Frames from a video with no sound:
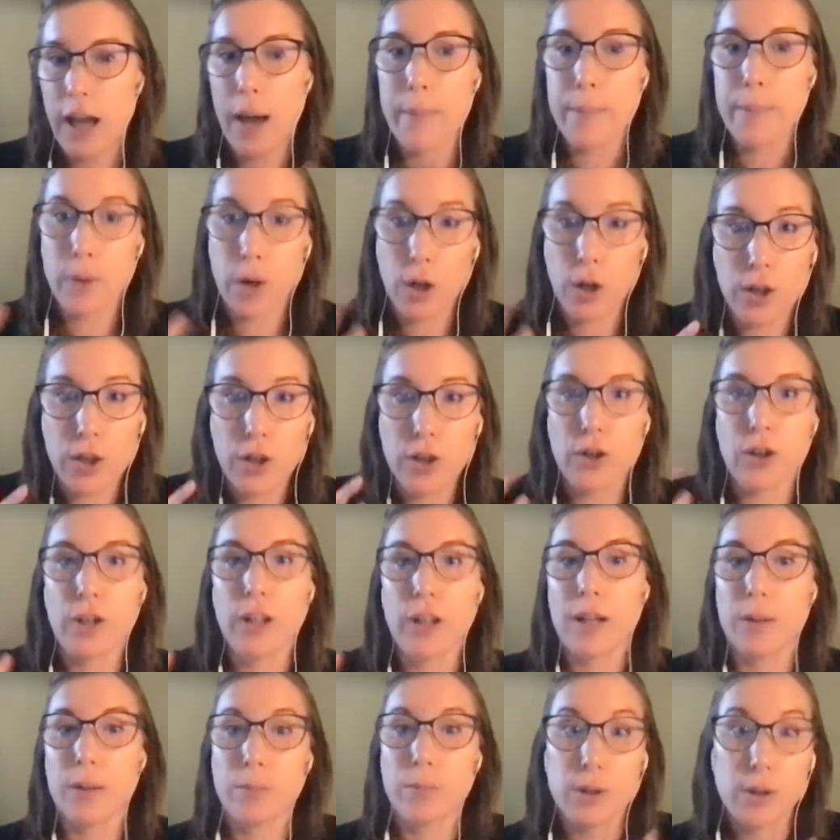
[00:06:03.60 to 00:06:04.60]

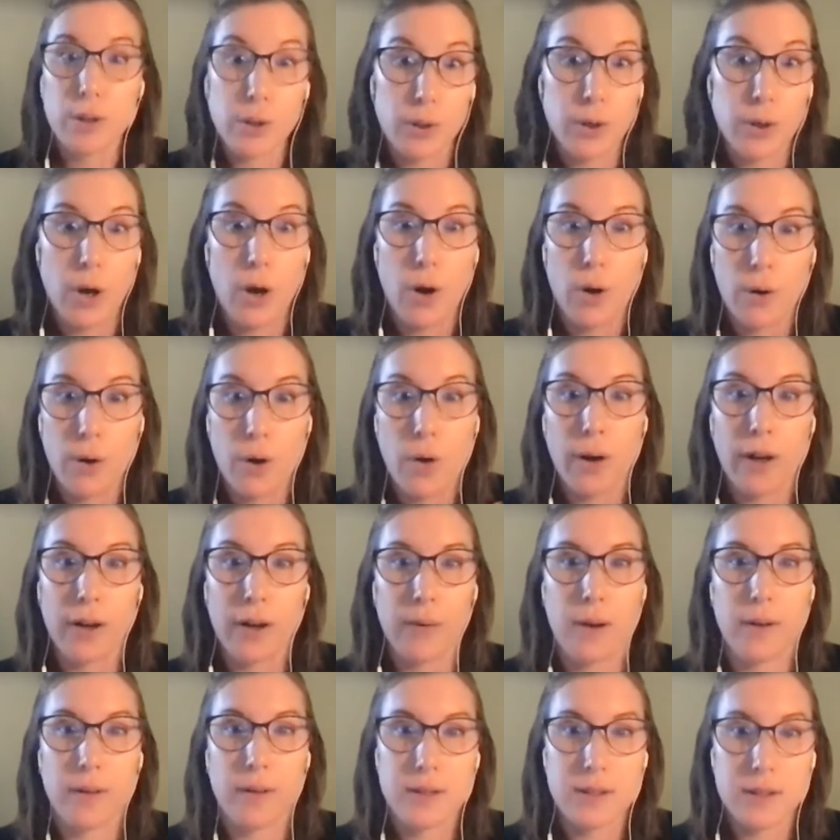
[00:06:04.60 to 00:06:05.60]
Mercury and Pluto going
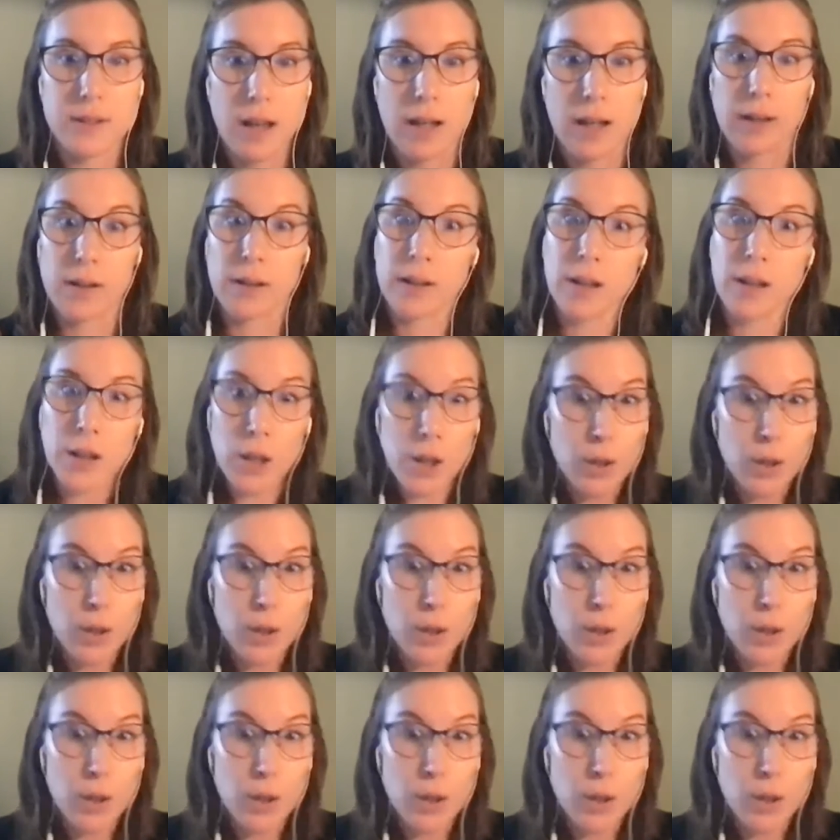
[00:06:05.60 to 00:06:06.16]
around the sun.